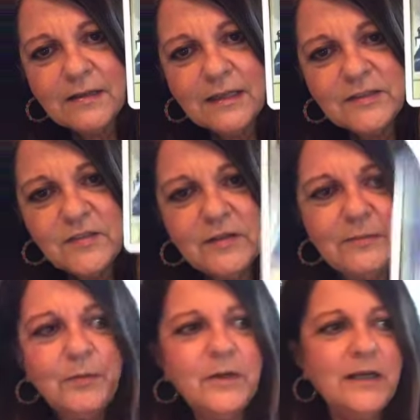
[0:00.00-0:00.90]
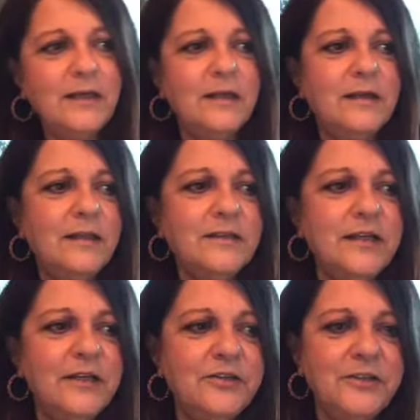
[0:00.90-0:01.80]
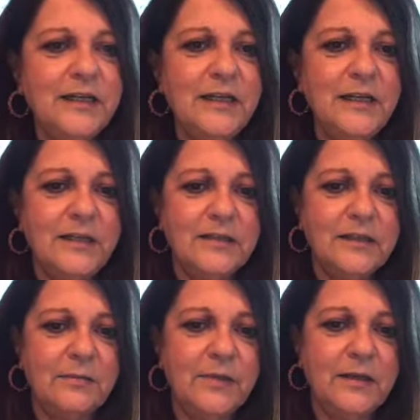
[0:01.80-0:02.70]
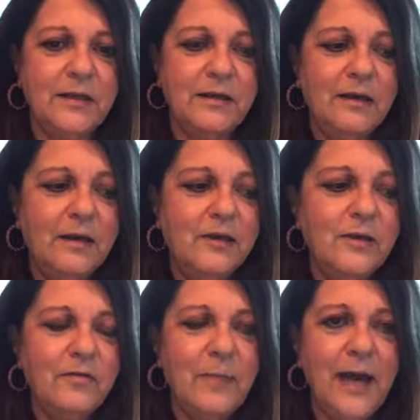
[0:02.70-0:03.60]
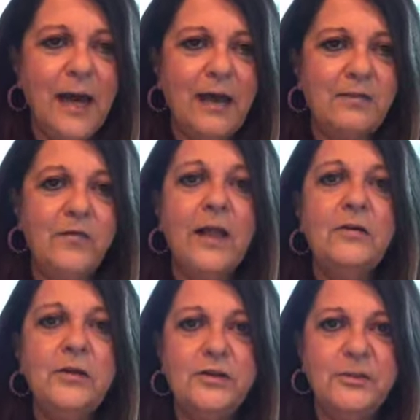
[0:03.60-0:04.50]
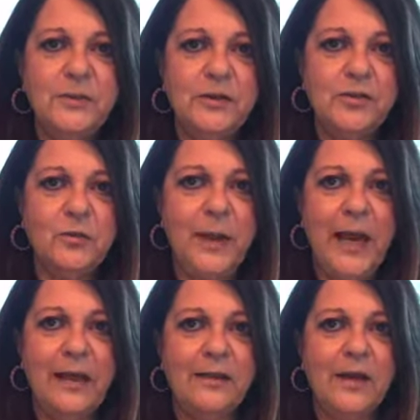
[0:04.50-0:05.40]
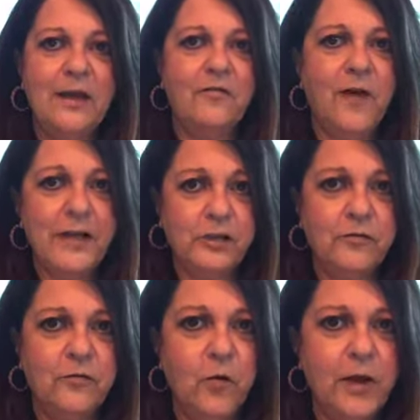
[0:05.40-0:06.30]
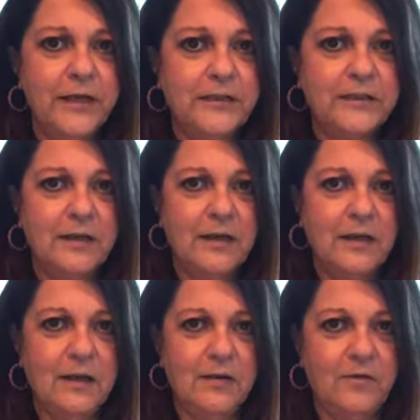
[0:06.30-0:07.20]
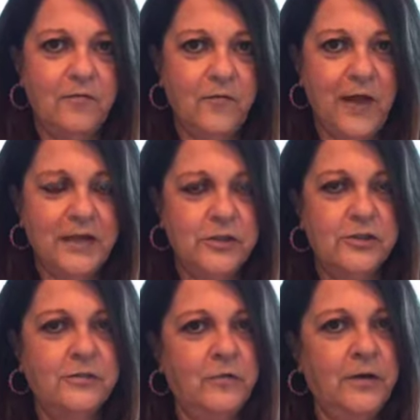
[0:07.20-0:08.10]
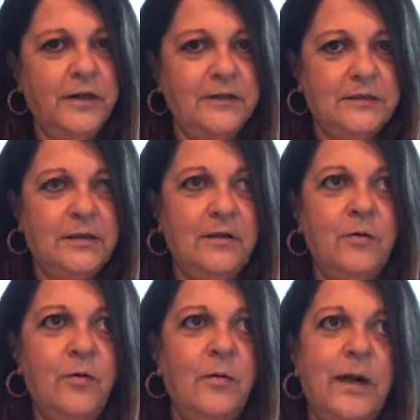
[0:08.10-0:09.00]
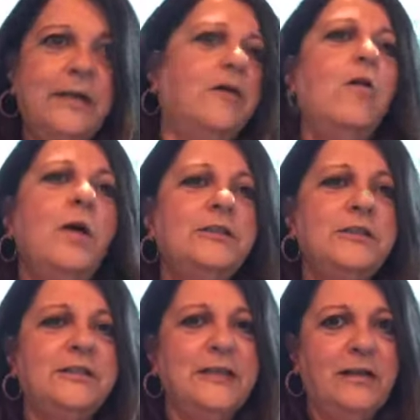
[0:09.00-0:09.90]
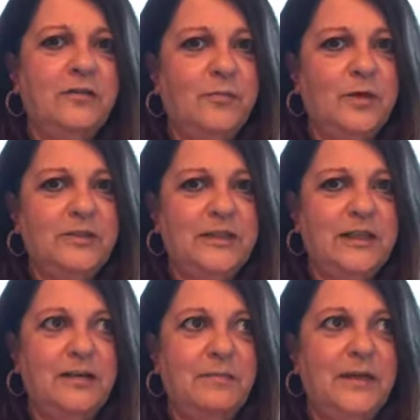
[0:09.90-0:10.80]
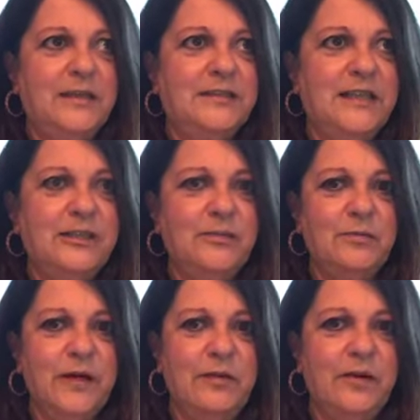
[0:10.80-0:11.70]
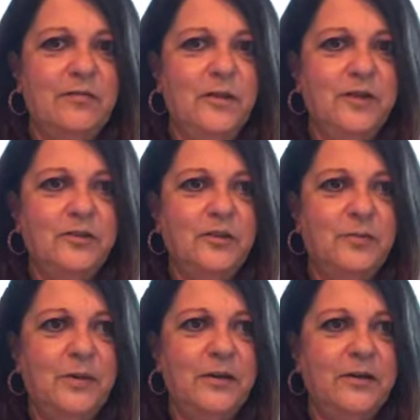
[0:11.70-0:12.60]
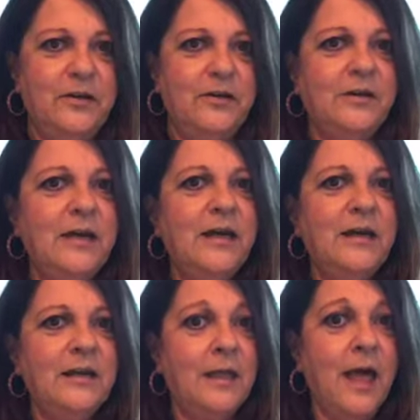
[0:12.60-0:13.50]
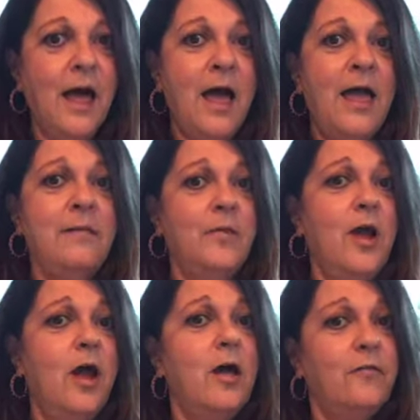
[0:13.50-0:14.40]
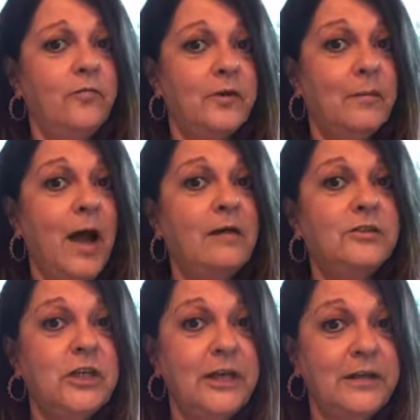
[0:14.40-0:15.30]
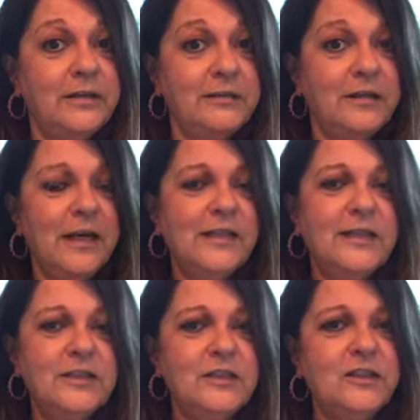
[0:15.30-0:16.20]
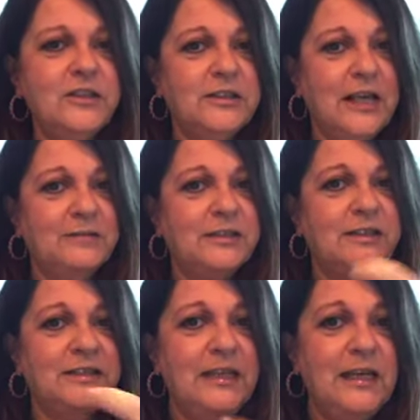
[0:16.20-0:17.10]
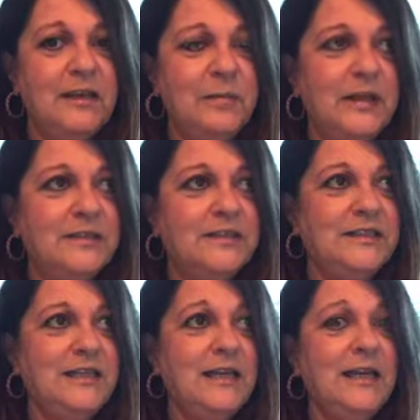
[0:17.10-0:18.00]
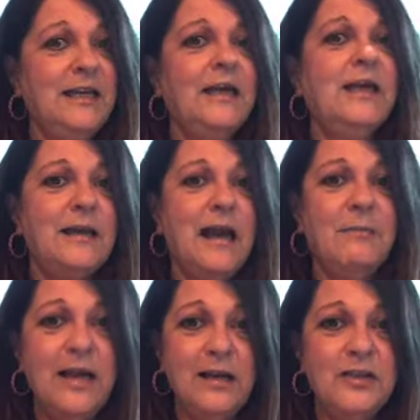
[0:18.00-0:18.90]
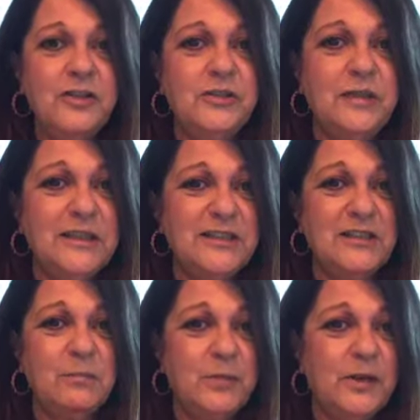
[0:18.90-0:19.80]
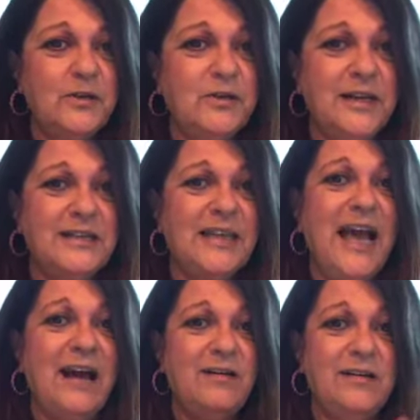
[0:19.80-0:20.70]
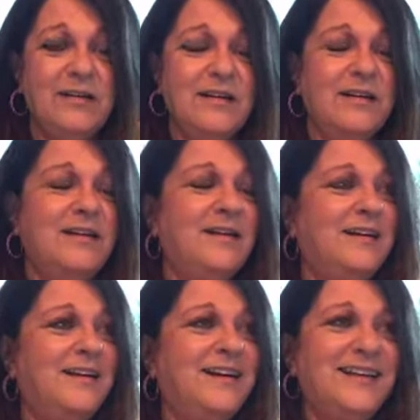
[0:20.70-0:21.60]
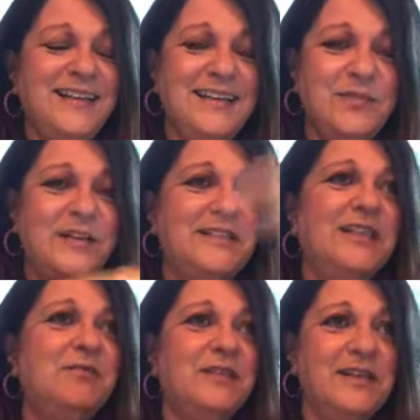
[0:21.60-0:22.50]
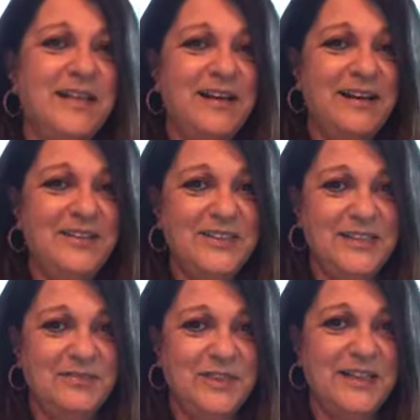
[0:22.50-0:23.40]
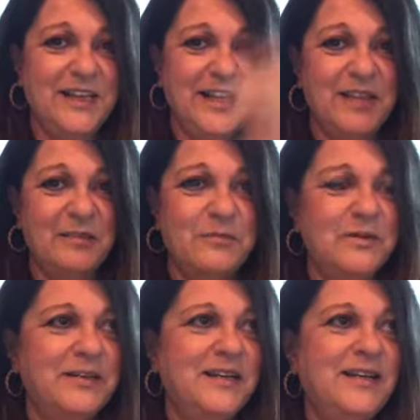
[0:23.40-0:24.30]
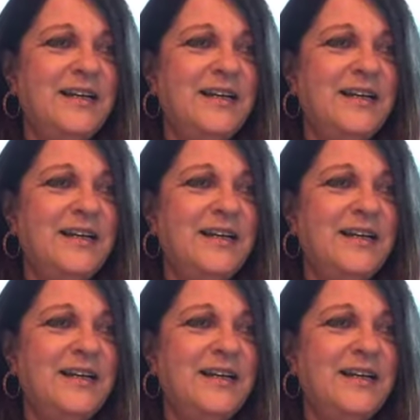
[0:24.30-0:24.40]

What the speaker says: That's very pretty. That's like you're studying something. You have a path. Follow your spiritual path. Find your voice. Find your voice. Oh, and go watch The Sound of Music, because that just reminded me of Mother Superior. Climb every mountain. This is a good time to sing, because singing, I'm not going to do it because it'll blow you guys out if I sing really loud. I used to sing like Ethel Merman.